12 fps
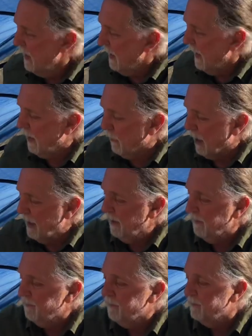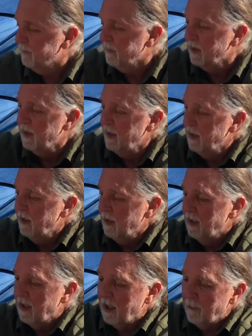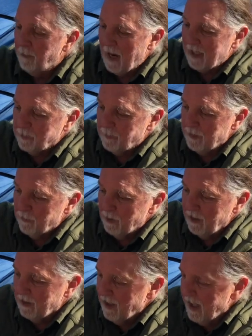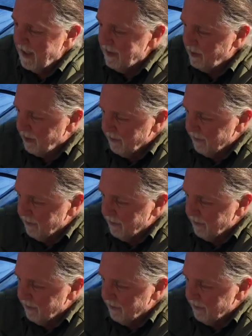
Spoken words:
anyway, pack's been really nice.